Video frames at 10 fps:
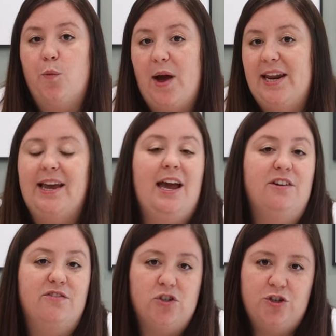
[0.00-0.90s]
wedding
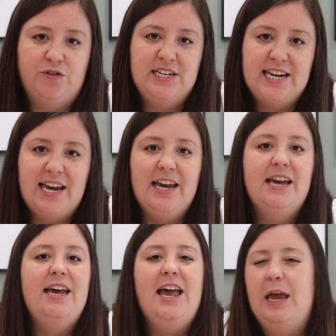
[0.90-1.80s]
anniversary date,
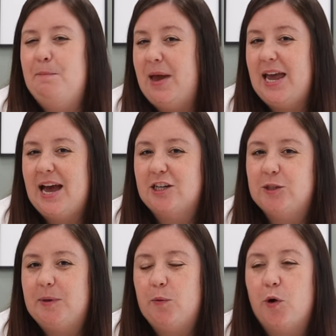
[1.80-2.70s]
it may
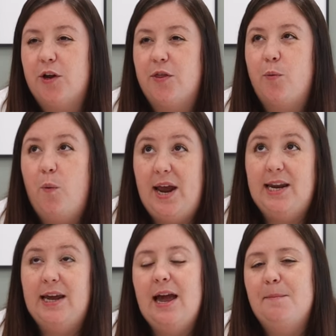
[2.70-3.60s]
actually be worth
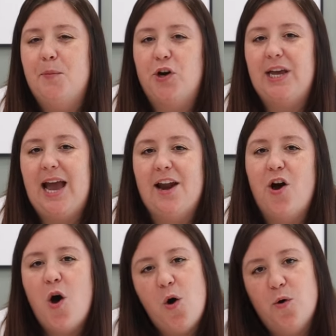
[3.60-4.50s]
waiting and booking at
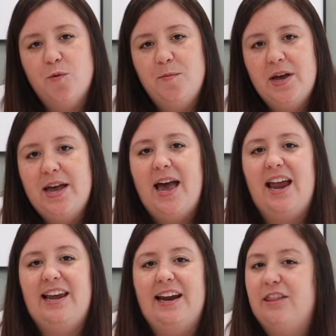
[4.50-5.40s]
home
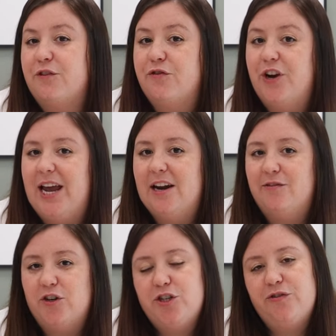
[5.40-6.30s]
and getting the free
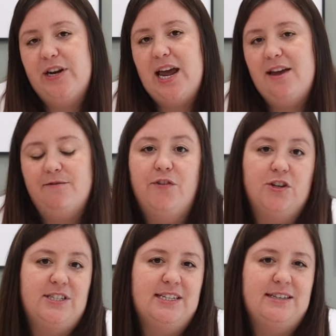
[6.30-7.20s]
anniversary night
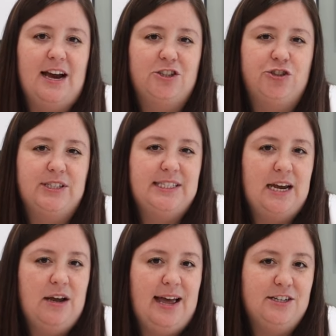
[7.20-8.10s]
versus this extra
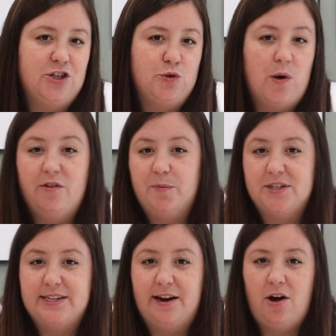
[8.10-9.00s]
10 to
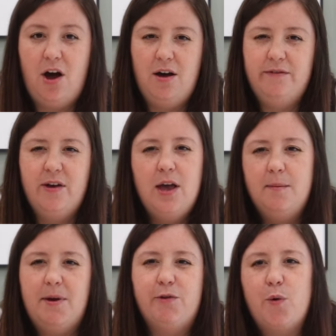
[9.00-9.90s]
12% off.
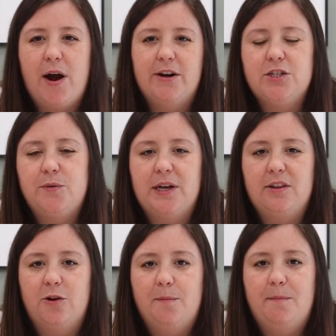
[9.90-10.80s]
May require doing a
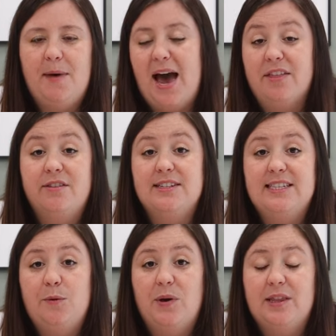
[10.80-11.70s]
little math to
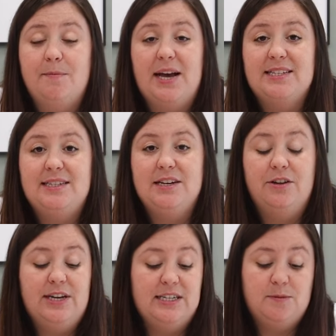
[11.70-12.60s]
see what the best
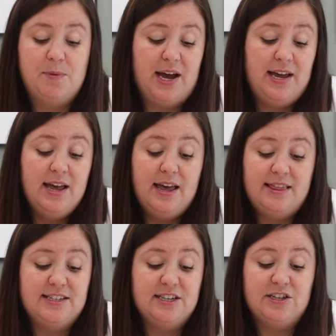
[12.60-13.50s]
deal is, but
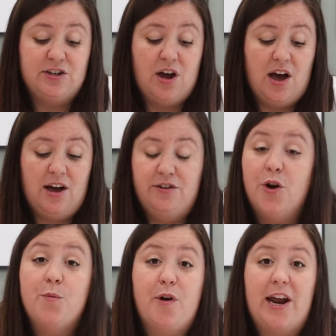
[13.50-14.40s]
this is a, a
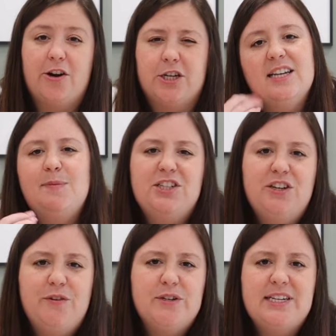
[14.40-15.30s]
no brainer,
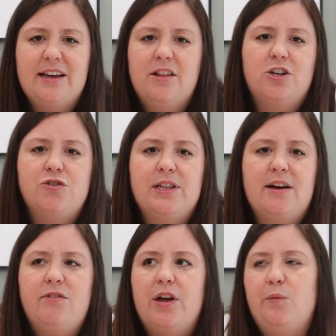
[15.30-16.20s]
especially if you're staying luxury
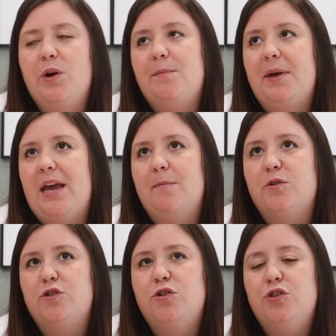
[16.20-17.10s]
level and wouldn't be
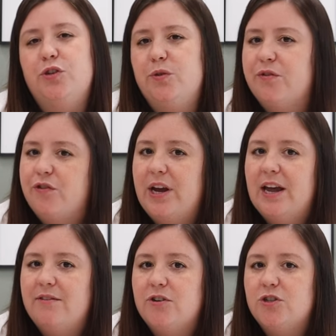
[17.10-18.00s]
able to do the free
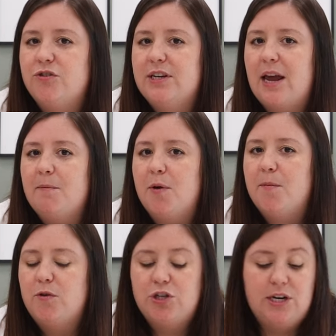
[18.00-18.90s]
anniversary night
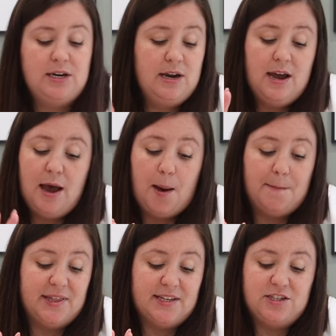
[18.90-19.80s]
promotion
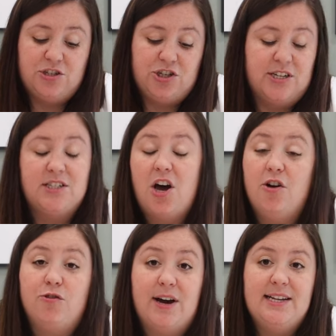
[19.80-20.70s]
but this is just
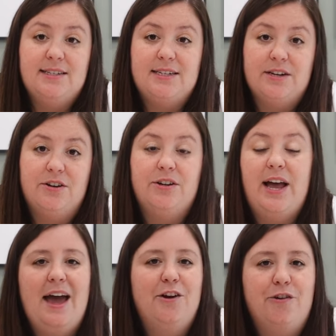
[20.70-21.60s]
a great deal
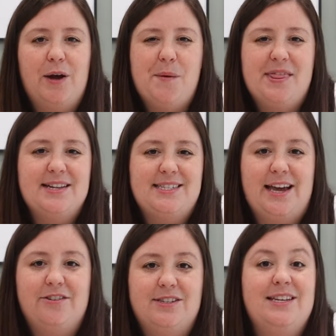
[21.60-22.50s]
and a great way that
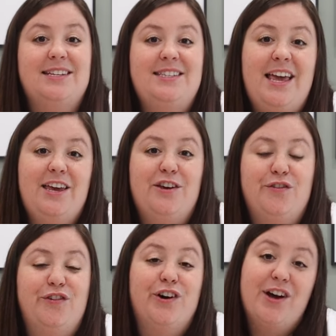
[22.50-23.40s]
Sandals says thank you
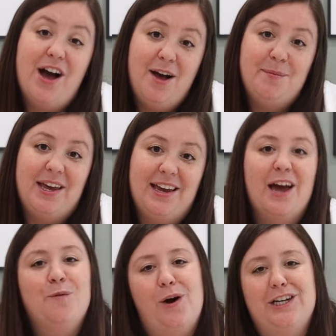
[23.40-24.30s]
for coming
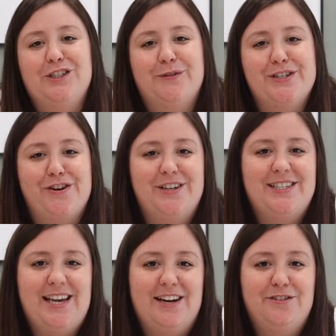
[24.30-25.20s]
and wanting to return to
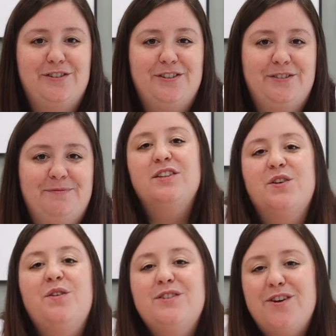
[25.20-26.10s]
sandals.
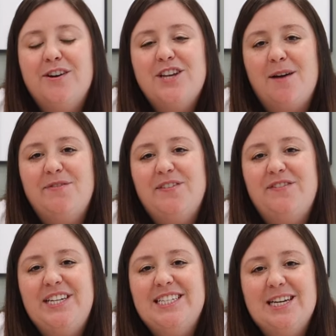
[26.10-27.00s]
So those are our top
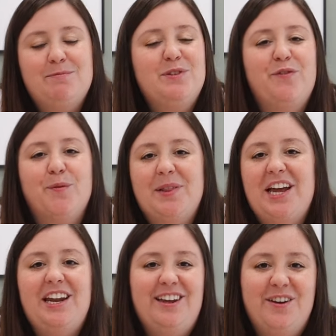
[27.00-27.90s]
15 tips for
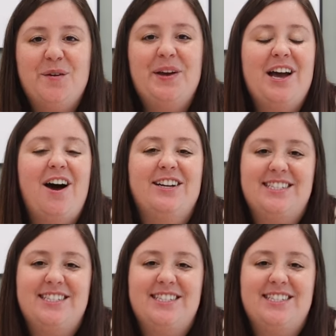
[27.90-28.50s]
planning and going on a